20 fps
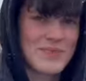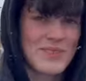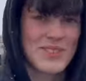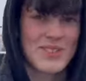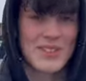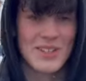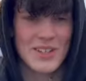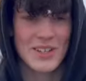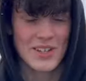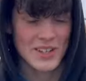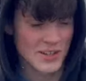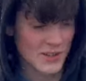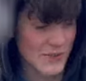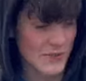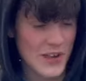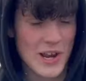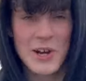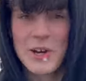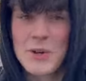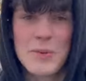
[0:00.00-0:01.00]
are you?
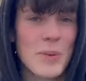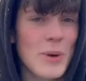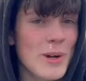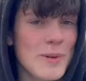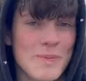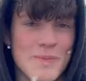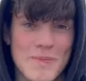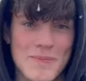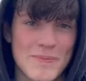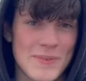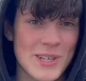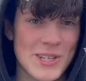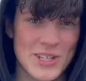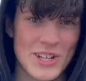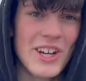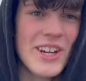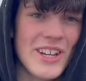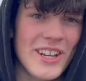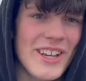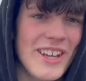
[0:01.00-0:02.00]
Very warm. Very
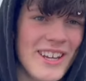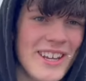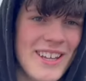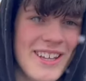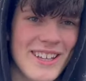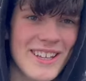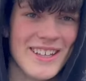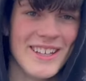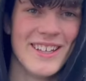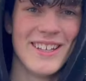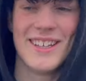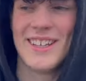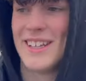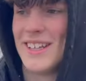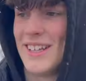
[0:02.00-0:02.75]
warm. What? And because